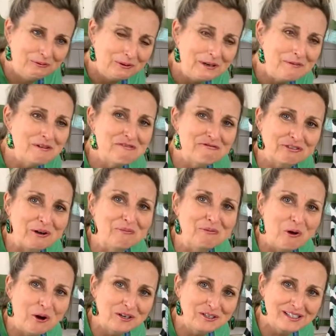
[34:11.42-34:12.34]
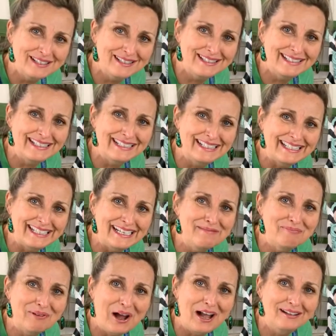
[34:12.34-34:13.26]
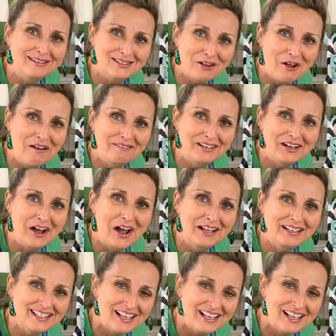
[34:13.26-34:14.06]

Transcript: we went from horses to teapots ambiance.